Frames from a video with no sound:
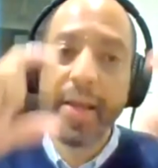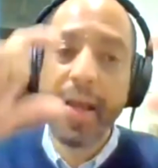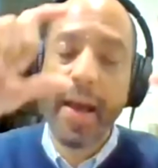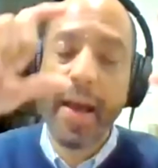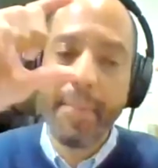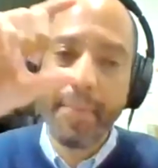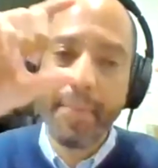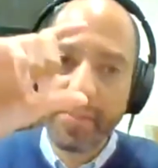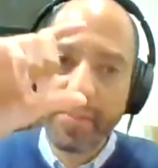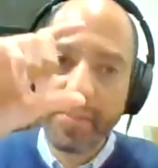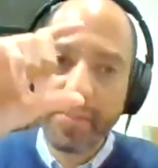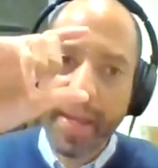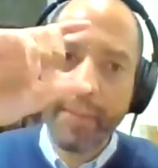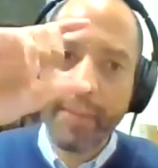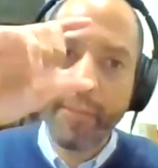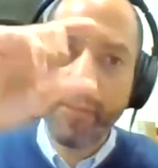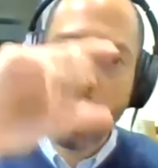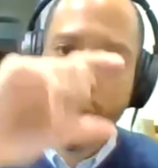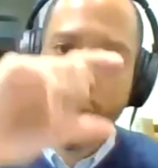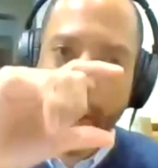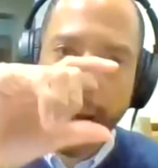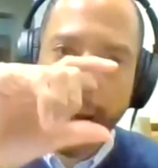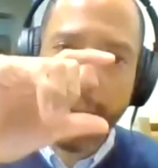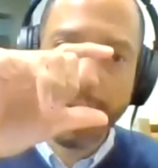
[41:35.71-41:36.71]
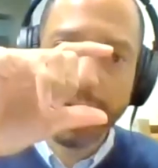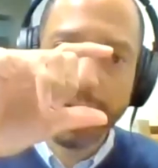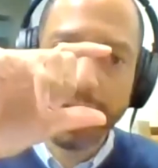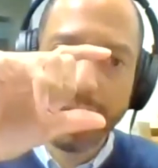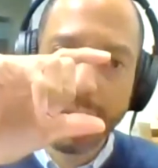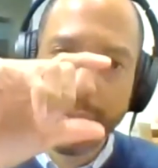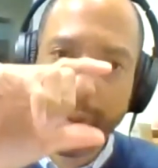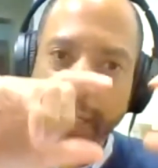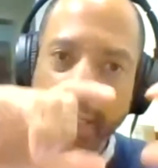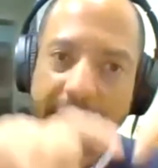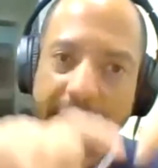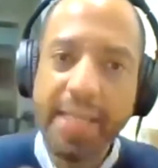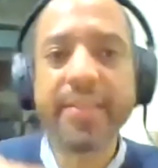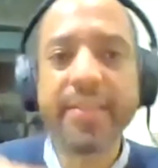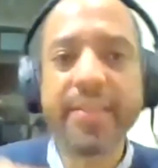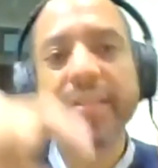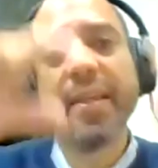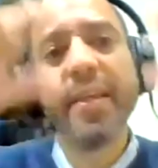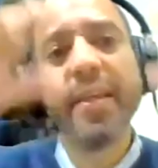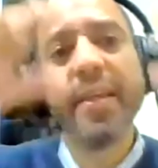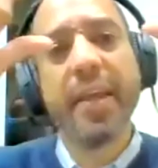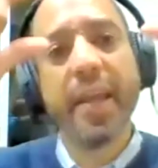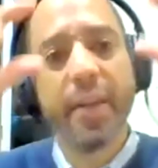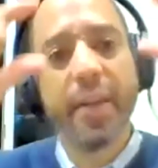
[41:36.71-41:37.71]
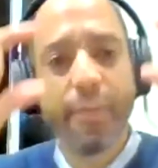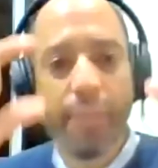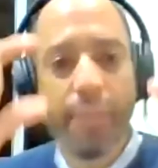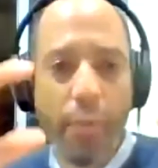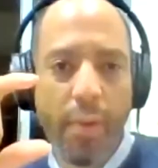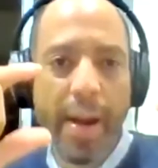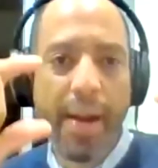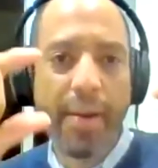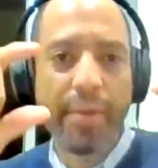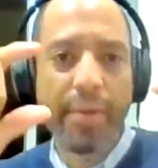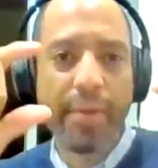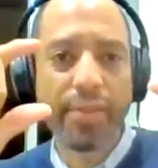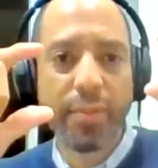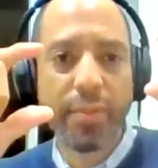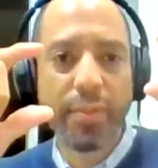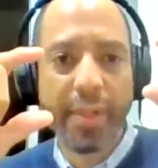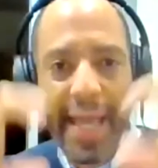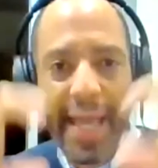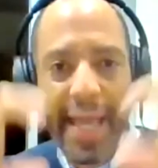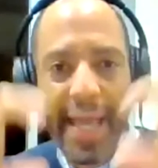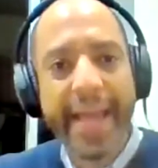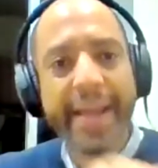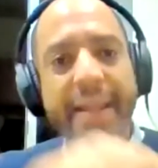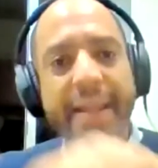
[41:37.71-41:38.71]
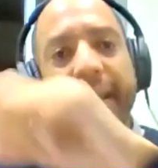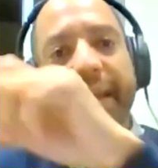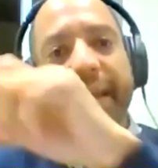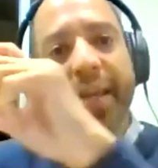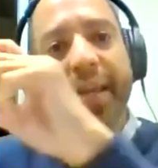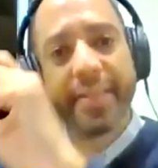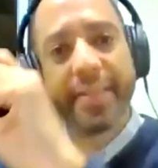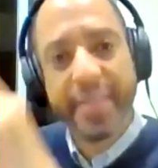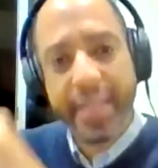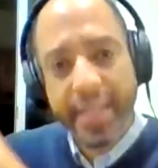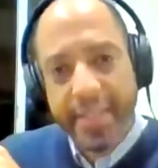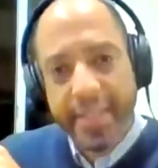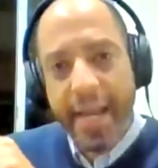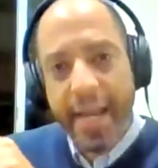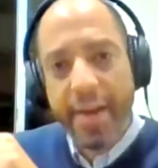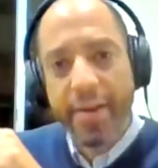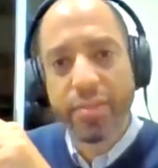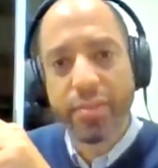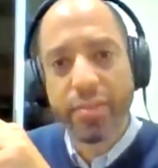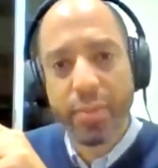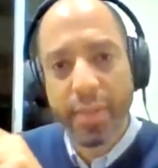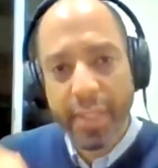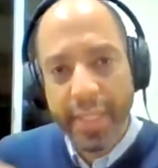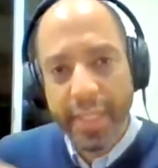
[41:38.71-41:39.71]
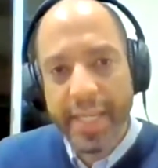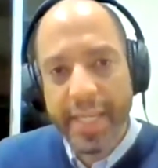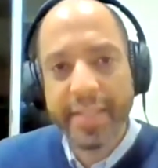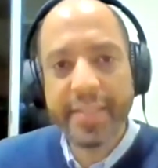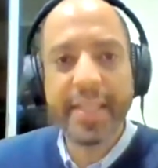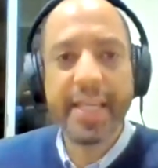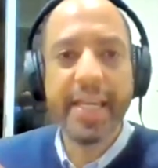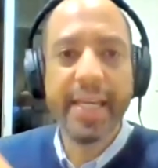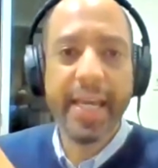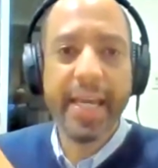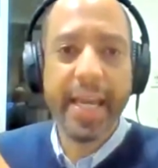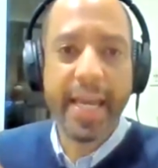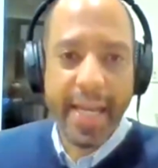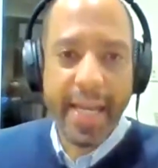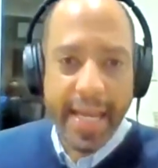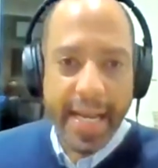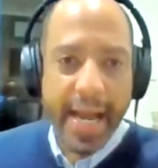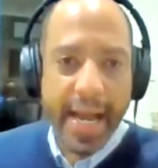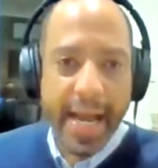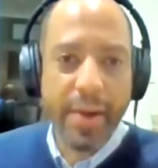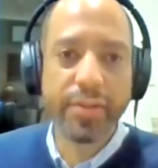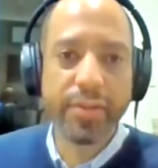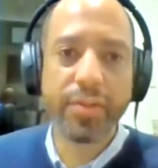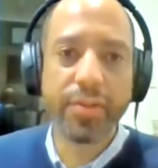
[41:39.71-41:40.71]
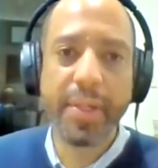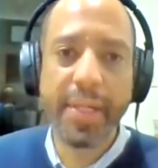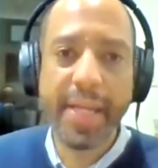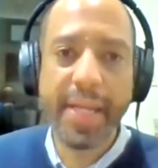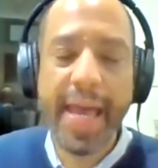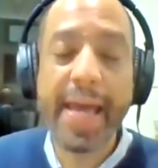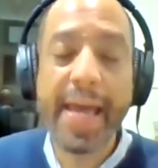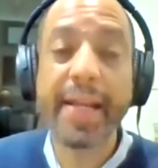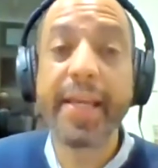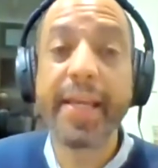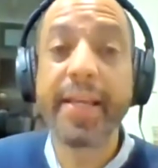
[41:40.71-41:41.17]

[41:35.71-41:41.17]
I'm going to spend 4 hours doing this and 4 hours doing that and 6 hours doing this and 8 hours doing that.